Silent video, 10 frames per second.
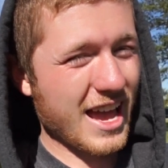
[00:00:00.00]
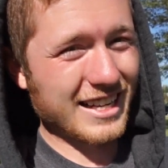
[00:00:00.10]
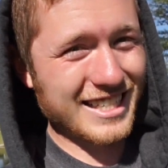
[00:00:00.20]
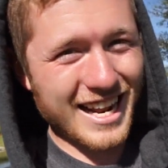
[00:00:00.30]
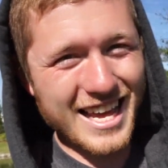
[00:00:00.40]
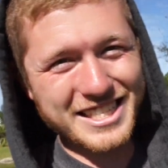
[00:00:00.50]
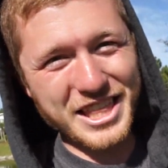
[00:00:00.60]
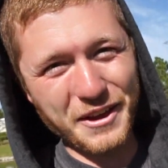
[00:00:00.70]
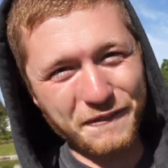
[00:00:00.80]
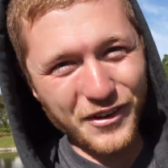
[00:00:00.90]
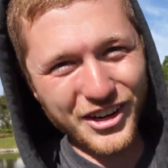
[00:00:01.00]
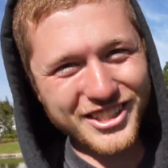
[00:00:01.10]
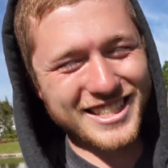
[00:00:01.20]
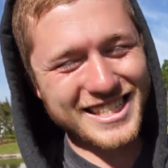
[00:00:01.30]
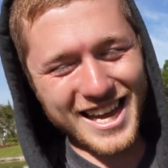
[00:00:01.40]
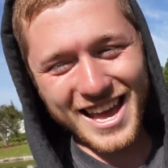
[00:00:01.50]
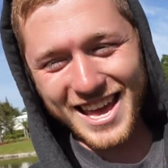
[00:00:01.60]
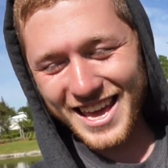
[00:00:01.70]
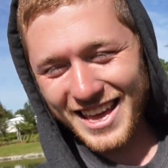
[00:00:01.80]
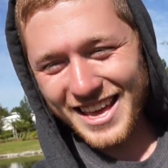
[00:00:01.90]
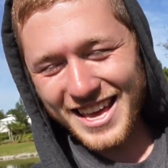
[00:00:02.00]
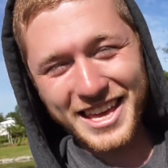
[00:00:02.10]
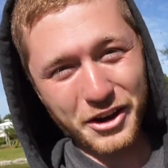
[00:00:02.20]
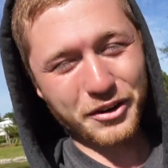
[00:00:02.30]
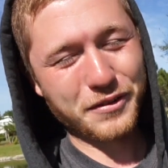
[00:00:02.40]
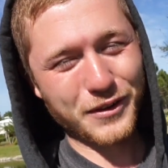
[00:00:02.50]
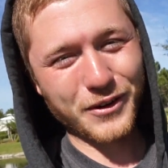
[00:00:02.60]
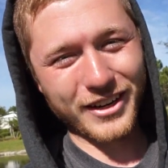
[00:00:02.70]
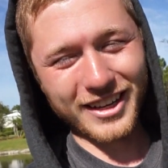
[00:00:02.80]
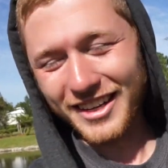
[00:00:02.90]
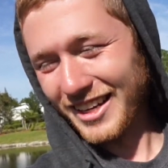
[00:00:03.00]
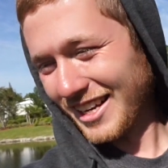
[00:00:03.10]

And today is the first day here in Florida.